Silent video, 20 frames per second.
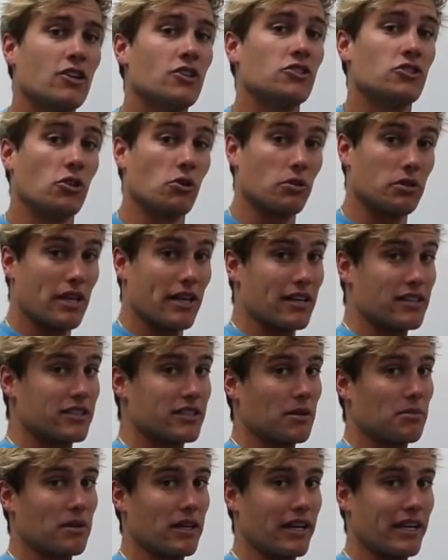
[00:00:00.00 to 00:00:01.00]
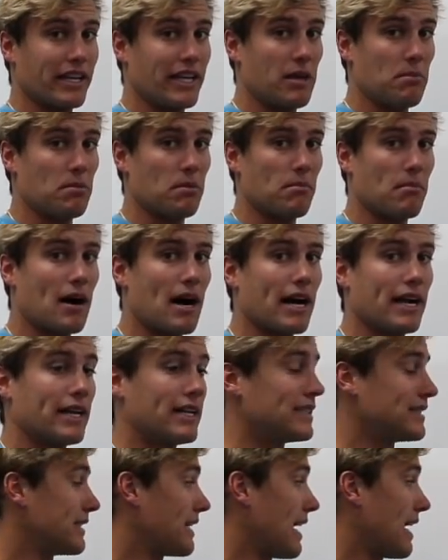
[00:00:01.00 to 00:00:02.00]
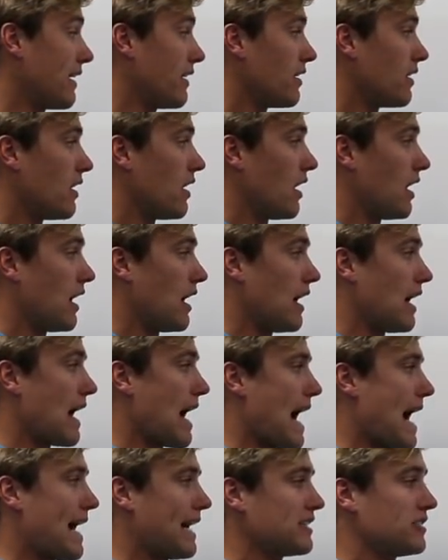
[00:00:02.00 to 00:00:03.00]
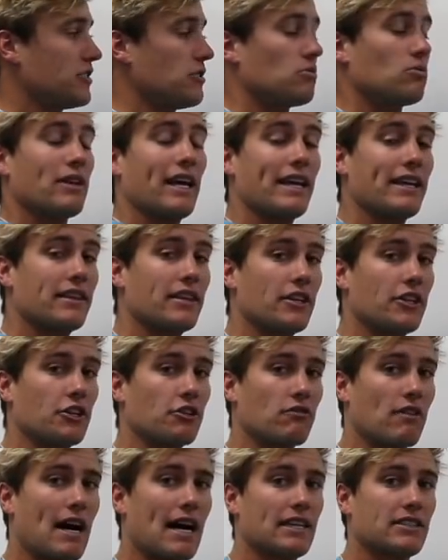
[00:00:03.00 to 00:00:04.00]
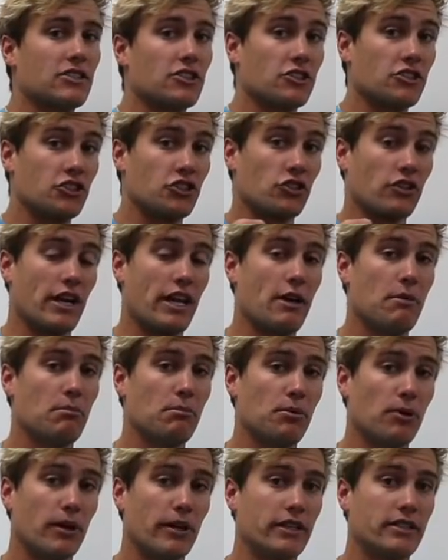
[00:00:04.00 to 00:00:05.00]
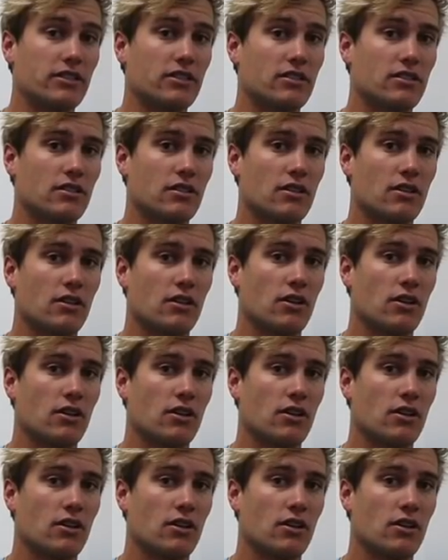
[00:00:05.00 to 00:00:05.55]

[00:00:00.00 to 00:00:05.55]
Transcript: So there's something to keep in mind is that uh, as you lengthen your risers, your inputs